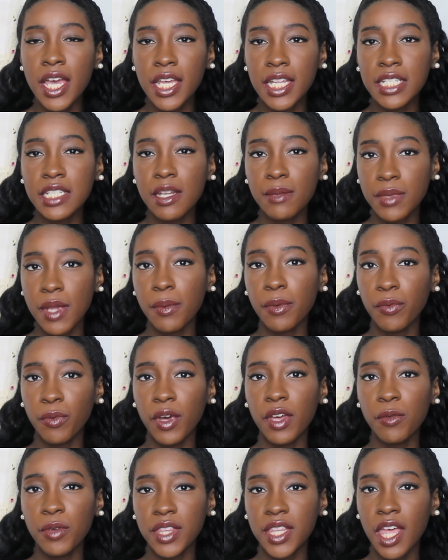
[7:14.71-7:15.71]
in some type of
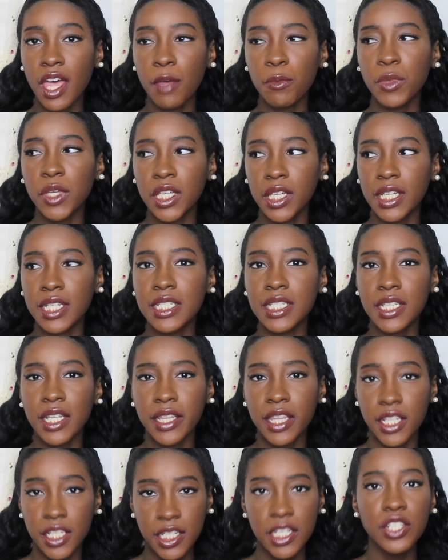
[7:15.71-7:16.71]
way with that because
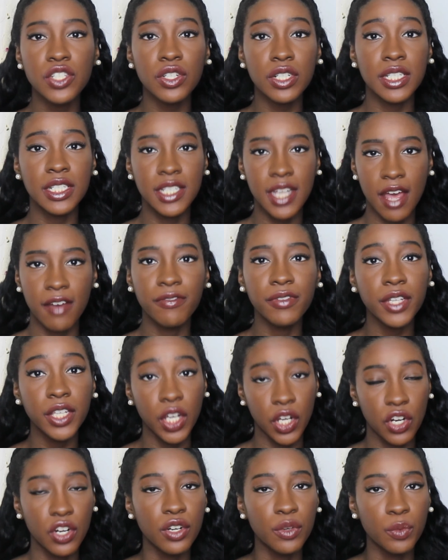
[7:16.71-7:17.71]
the teacher
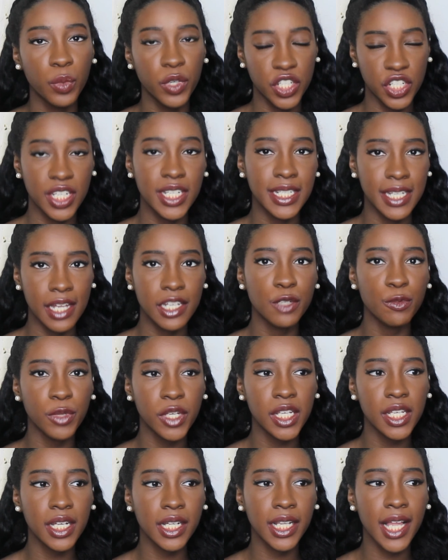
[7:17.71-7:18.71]
definitely heard what she said to
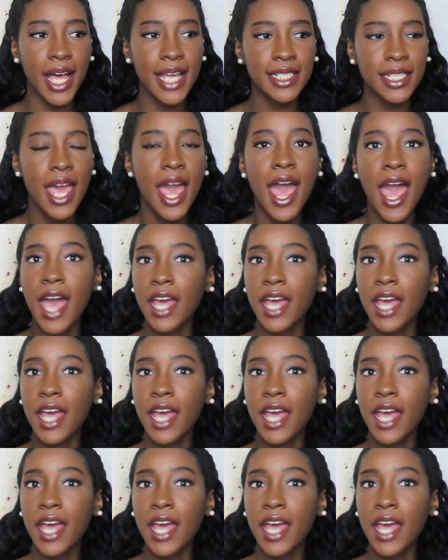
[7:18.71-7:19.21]
me in class